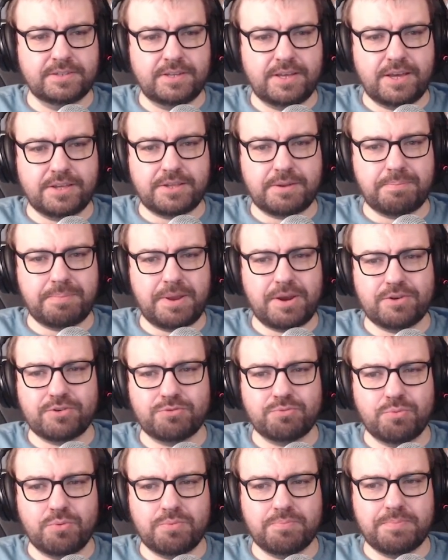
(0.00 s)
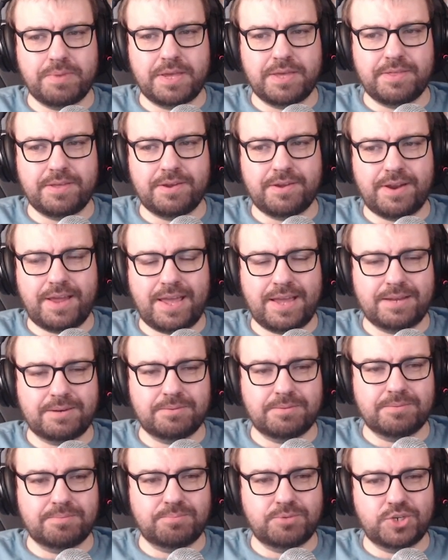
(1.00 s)
as her parents won't be there and
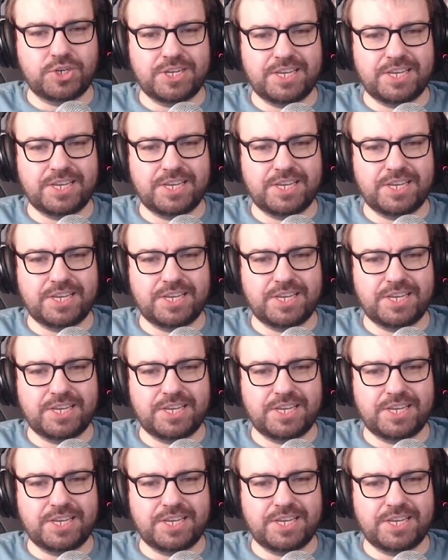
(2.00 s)
she